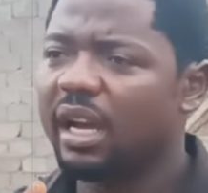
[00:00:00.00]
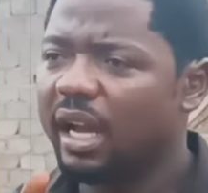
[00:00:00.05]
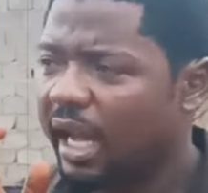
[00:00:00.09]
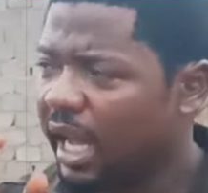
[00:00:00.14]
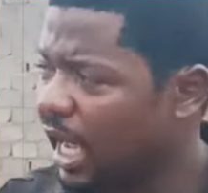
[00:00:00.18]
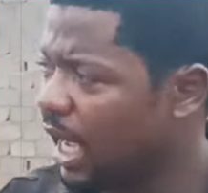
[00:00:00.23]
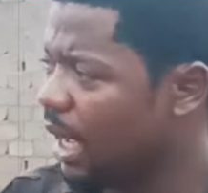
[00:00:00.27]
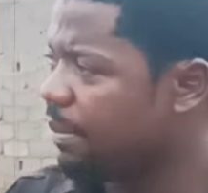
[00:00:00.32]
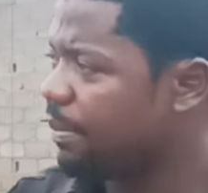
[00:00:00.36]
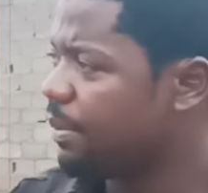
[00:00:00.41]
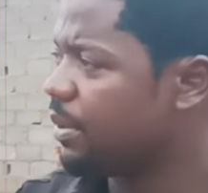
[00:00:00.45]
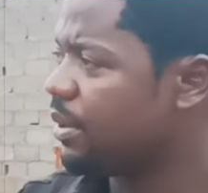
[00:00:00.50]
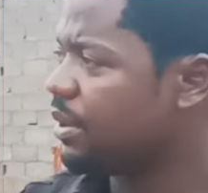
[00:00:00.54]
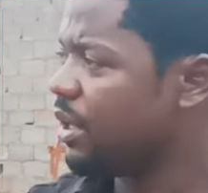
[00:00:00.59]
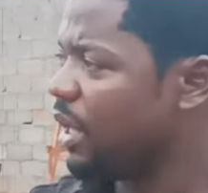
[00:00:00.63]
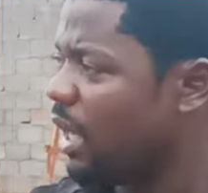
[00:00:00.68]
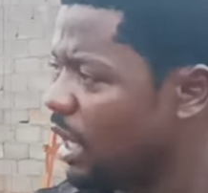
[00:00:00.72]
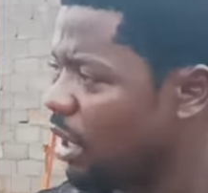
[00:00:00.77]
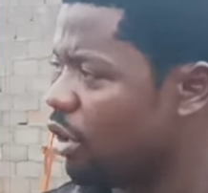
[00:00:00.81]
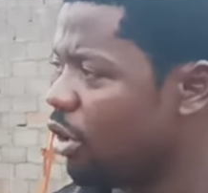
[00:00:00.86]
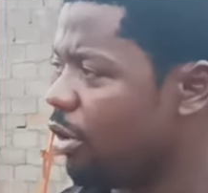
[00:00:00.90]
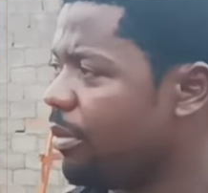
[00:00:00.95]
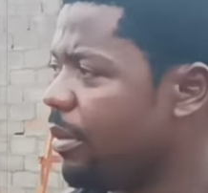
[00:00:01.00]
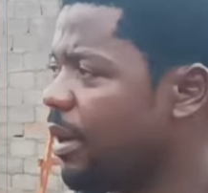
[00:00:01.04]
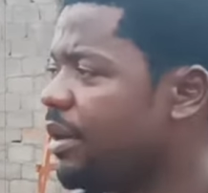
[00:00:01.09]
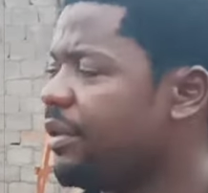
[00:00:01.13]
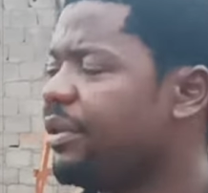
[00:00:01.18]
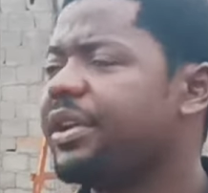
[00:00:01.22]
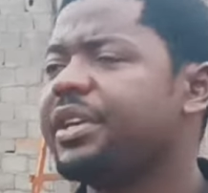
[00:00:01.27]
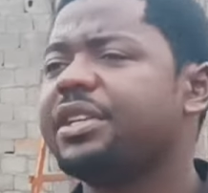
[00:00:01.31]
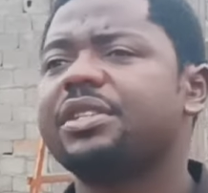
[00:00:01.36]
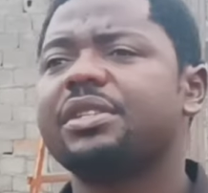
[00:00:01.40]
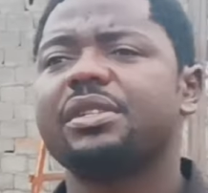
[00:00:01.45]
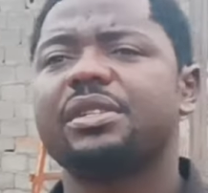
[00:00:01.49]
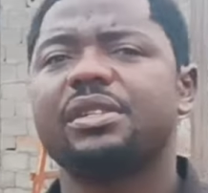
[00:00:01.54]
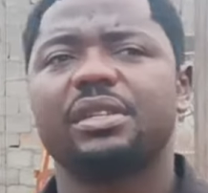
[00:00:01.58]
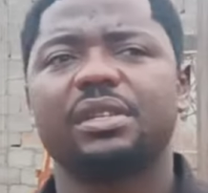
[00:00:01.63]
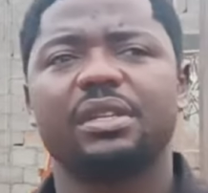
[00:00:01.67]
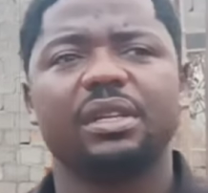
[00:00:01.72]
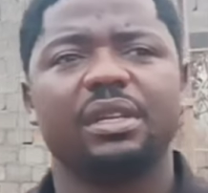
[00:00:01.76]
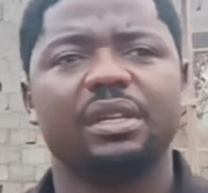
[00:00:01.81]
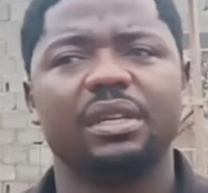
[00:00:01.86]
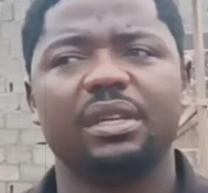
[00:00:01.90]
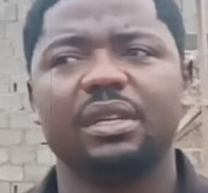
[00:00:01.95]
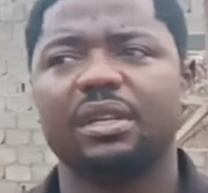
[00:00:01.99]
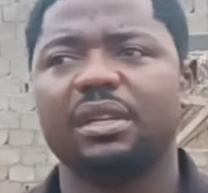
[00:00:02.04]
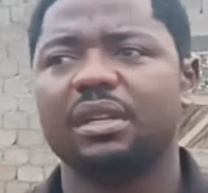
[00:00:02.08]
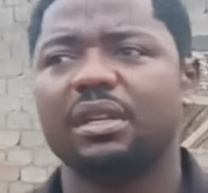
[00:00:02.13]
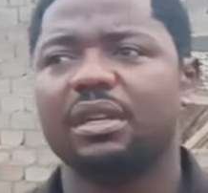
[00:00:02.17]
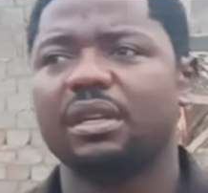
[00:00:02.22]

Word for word: Help in your marriage. Amen.